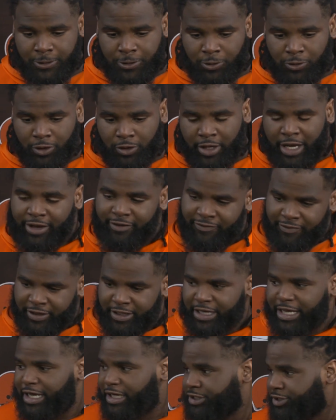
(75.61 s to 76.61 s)
You know, had
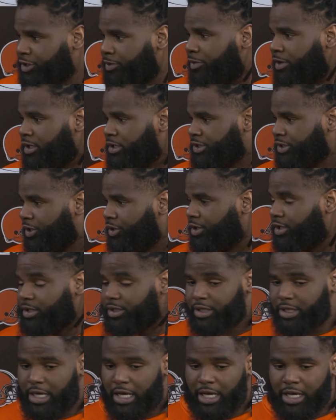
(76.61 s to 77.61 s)
fun last year in
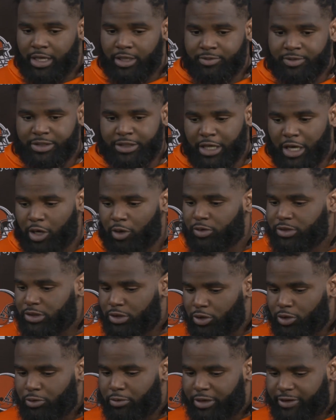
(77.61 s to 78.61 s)
Minnesota. Seattle was a
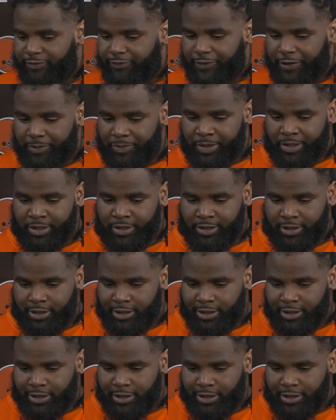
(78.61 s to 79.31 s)
little rough for me.